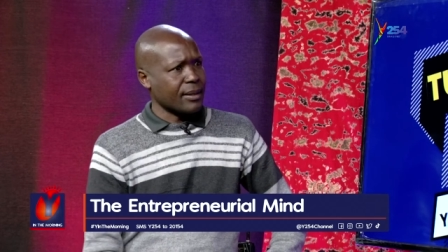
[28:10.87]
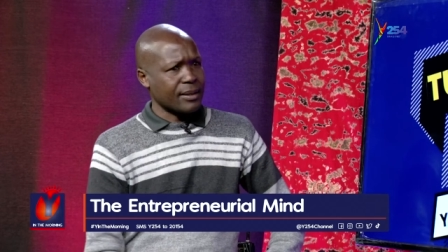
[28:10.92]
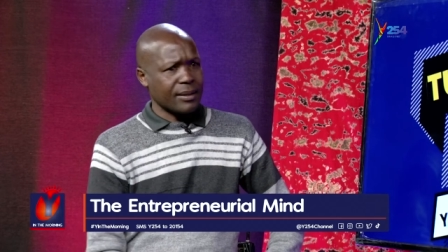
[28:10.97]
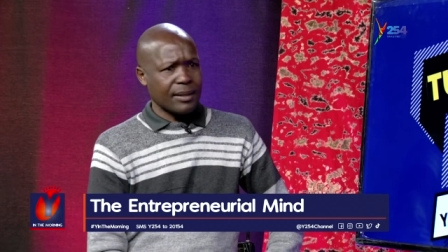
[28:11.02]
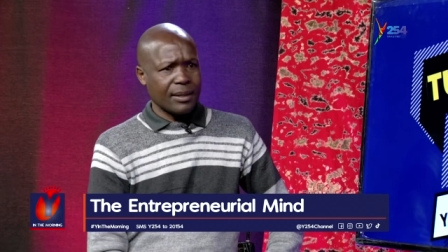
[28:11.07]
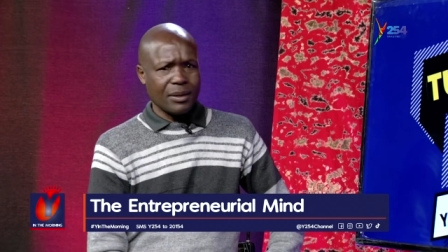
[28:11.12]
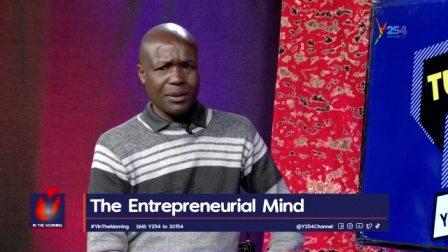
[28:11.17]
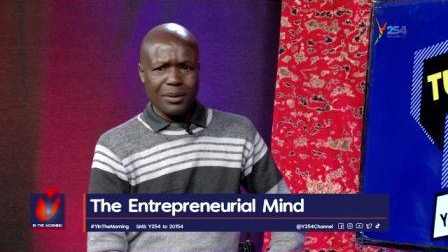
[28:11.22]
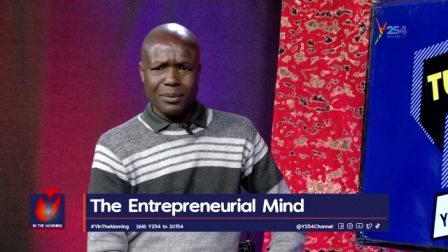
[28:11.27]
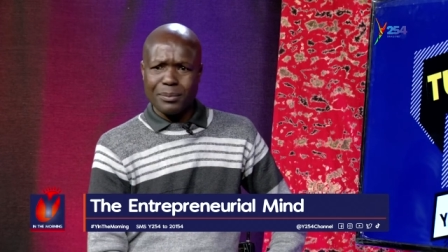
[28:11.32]
He
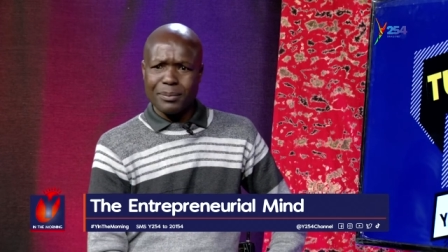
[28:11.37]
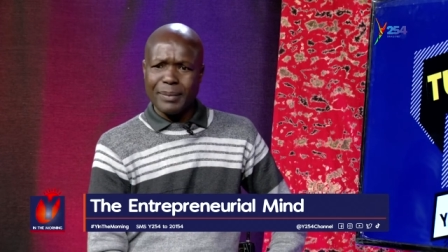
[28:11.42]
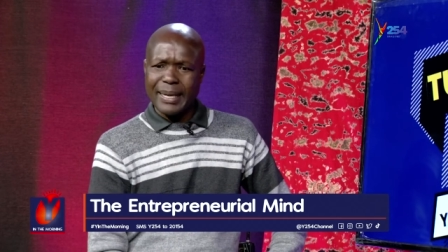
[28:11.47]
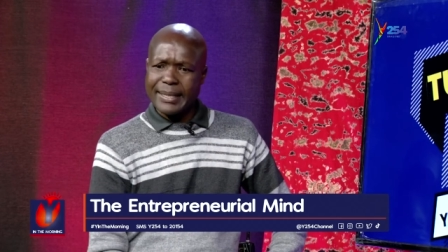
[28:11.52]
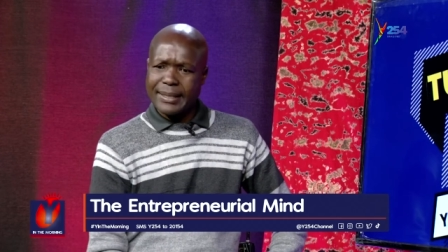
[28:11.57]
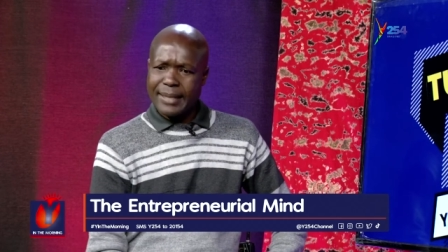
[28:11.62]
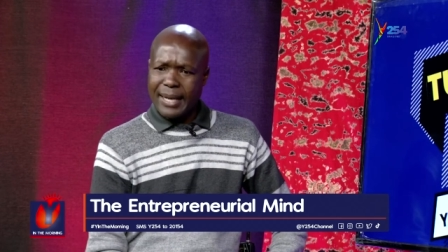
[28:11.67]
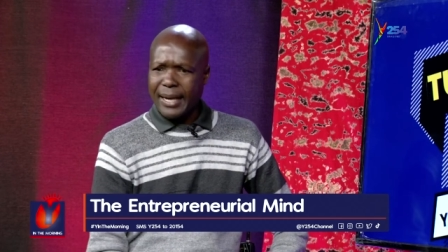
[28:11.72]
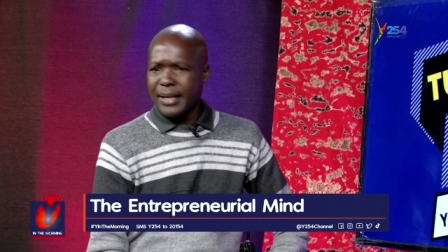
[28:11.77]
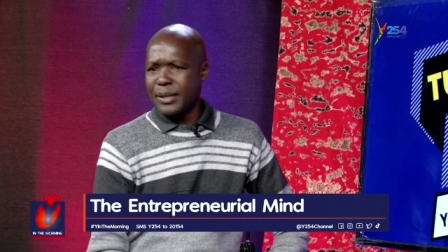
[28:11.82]
said, no,
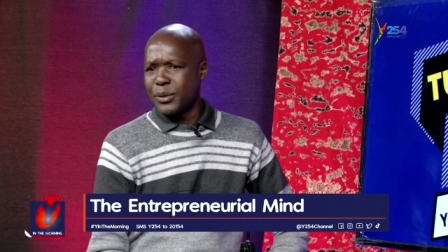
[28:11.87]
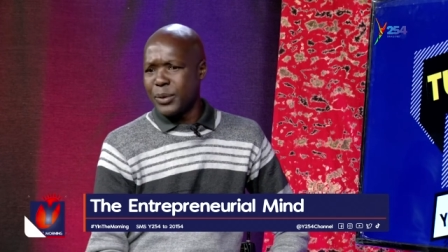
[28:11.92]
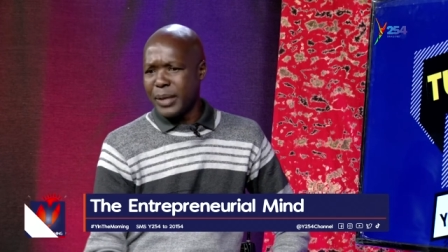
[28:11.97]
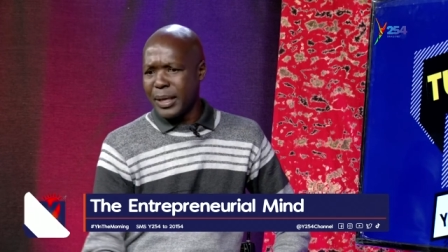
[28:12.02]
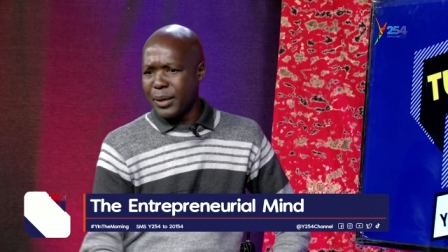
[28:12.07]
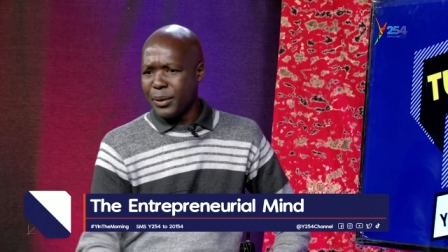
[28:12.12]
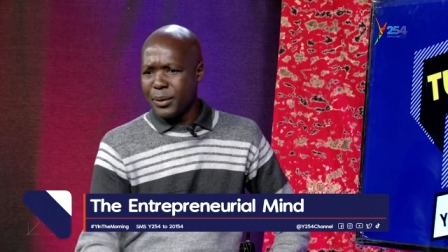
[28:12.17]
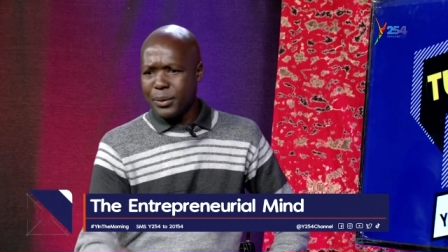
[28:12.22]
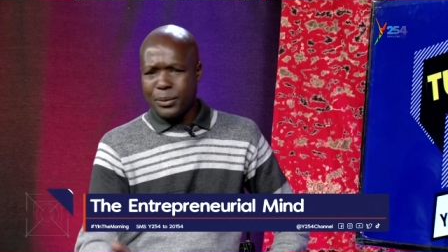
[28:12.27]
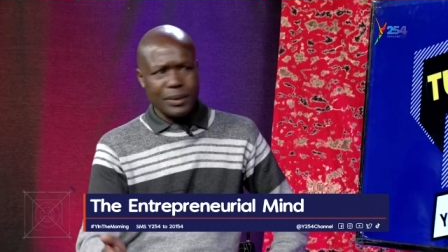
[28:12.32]
my son, you
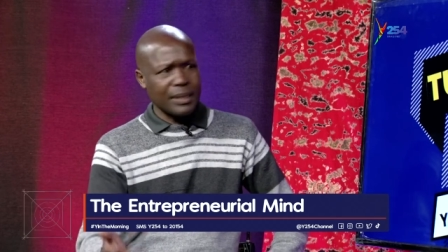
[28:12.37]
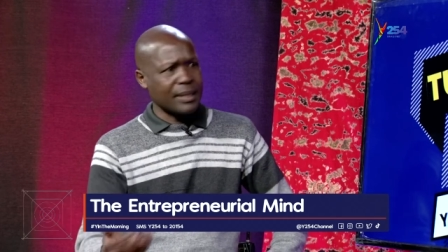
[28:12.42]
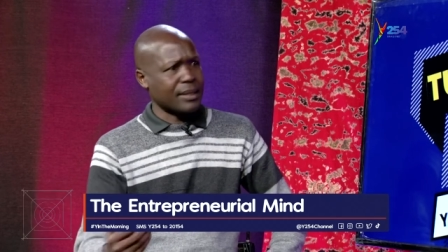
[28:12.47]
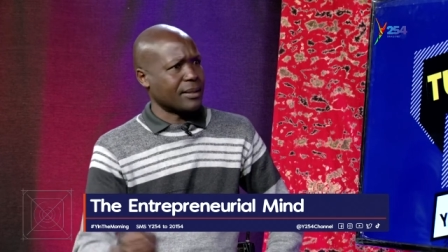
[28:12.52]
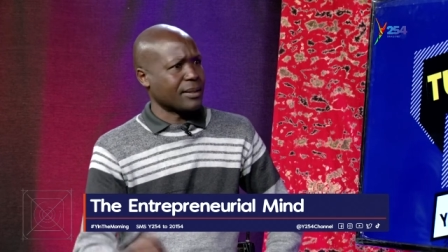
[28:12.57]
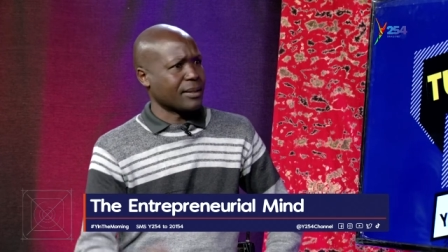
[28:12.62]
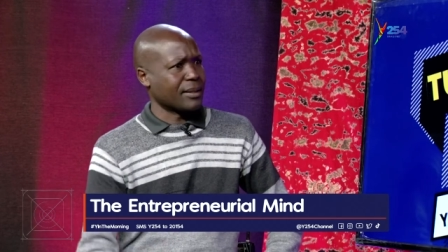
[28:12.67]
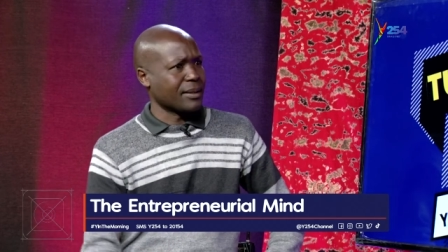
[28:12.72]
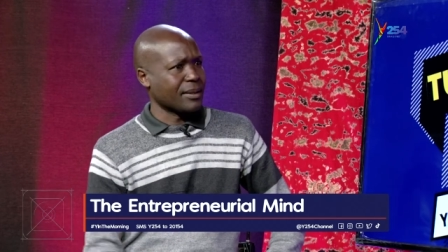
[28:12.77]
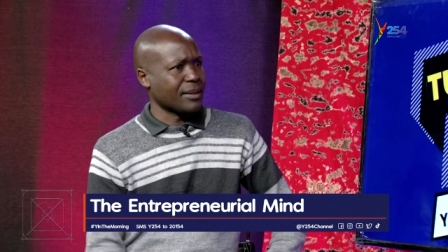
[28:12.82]
cannot do
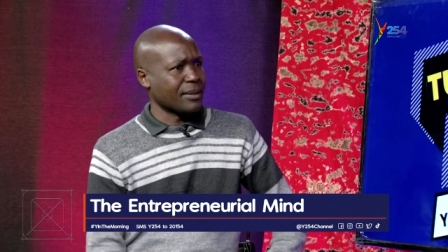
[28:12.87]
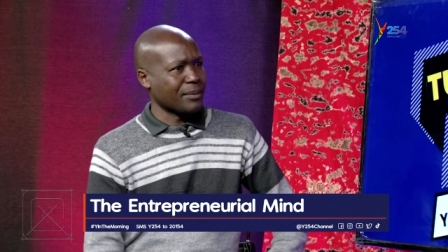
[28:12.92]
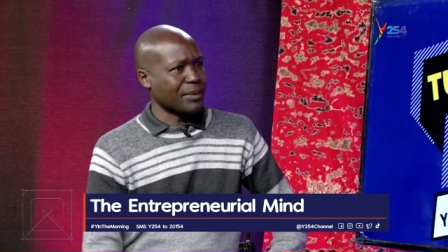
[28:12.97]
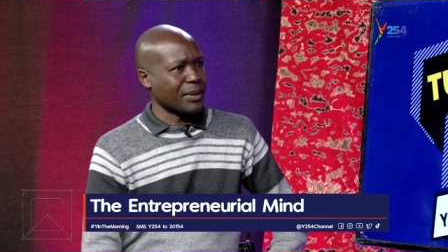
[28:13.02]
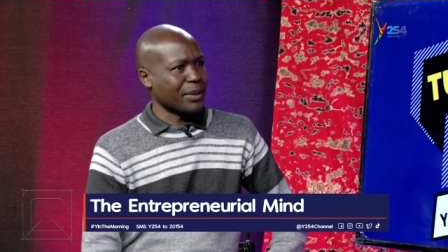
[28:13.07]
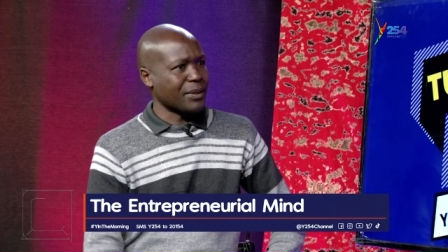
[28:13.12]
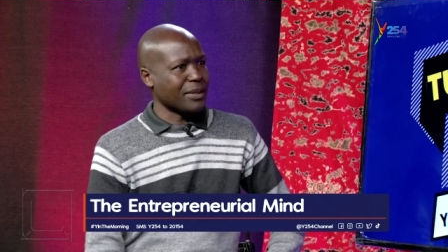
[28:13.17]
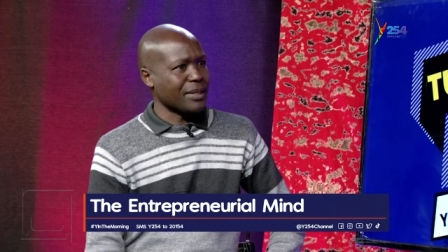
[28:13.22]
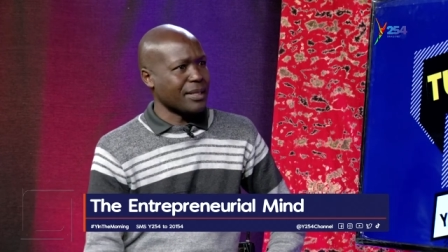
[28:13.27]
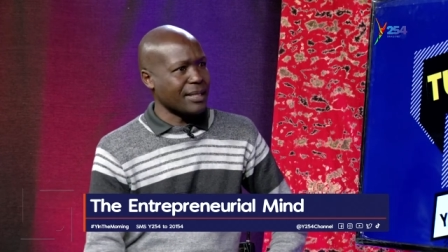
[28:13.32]
this
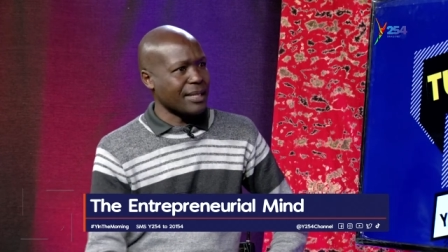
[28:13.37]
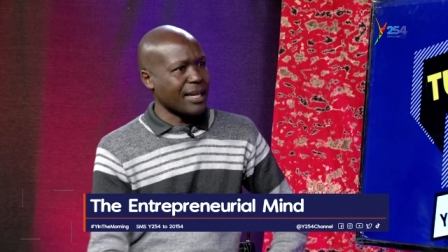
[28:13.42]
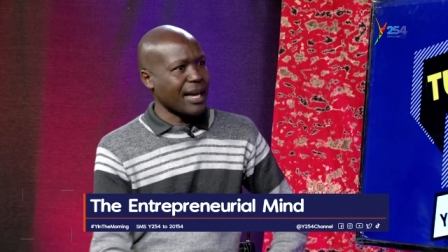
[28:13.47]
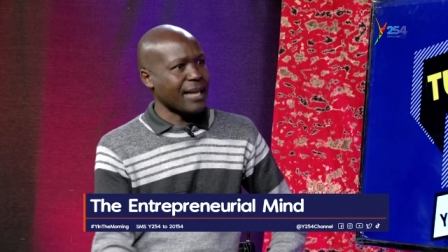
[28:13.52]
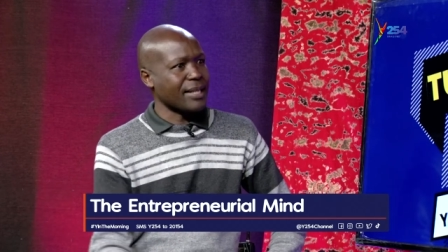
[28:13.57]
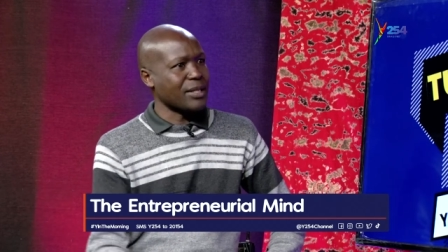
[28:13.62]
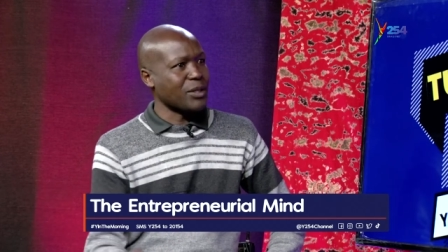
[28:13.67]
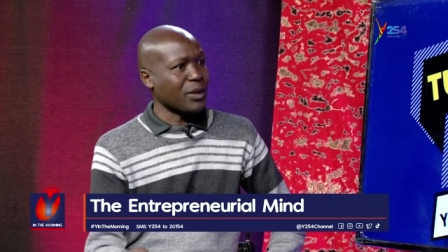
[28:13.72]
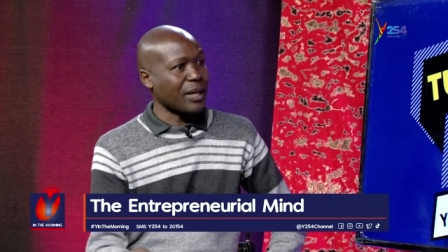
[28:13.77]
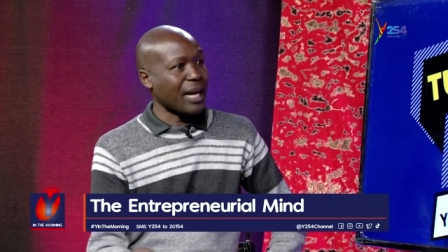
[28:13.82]
because these
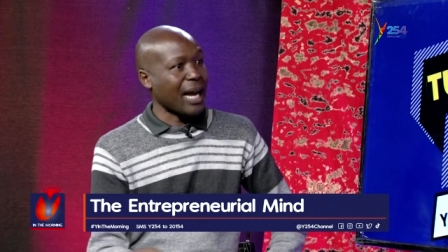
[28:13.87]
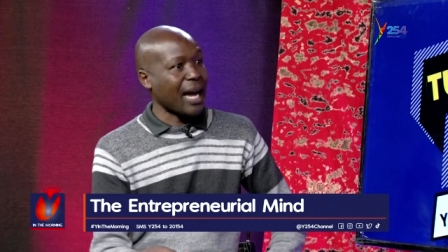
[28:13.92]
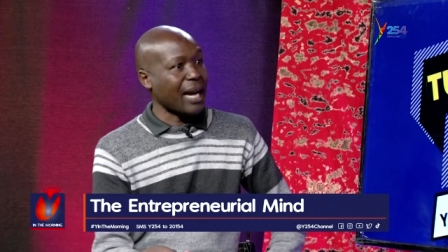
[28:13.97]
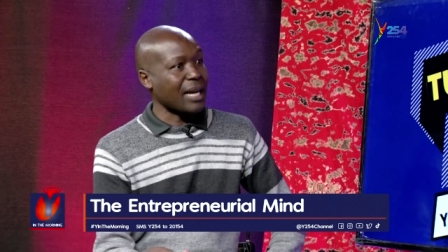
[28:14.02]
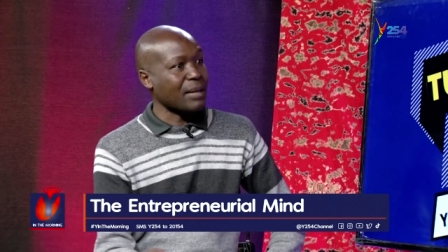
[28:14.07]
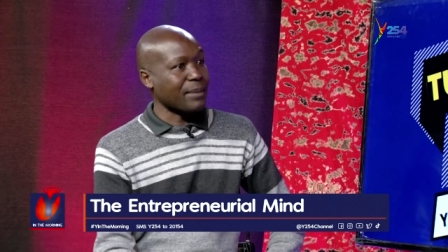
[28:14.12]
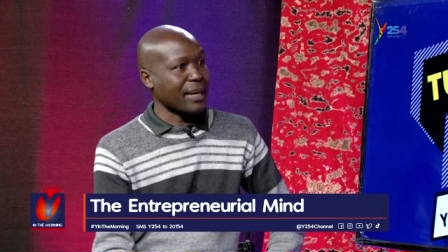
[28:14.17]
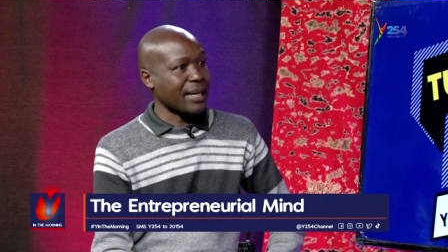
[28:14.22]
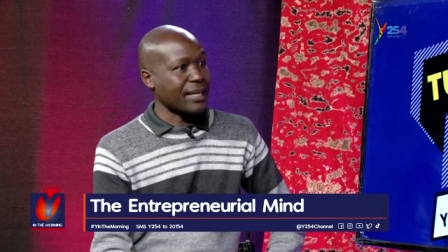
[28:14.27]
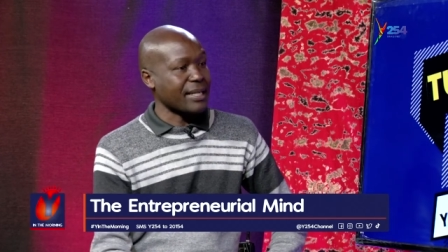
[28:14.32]
guys don't
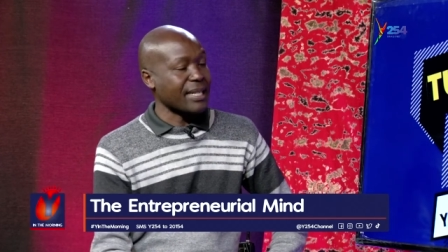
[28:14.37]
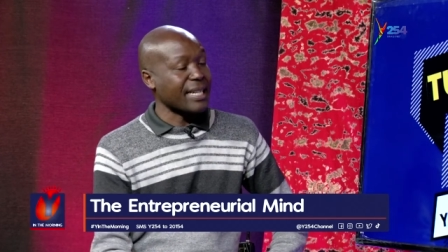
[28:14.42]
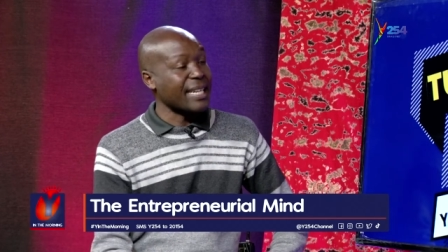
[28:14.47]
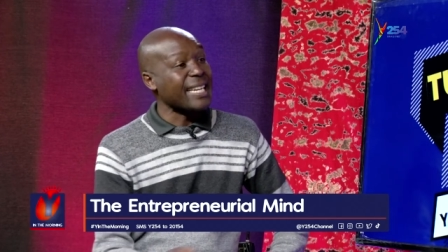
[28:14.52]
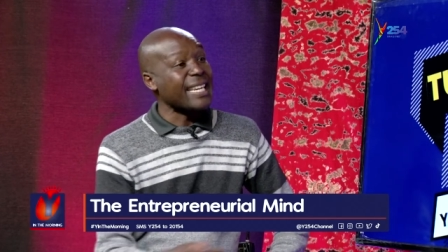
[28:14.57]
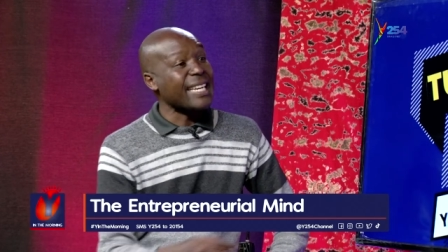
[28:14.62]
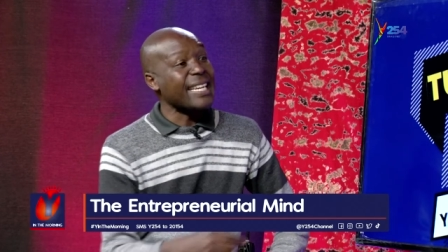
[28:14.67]
earn much.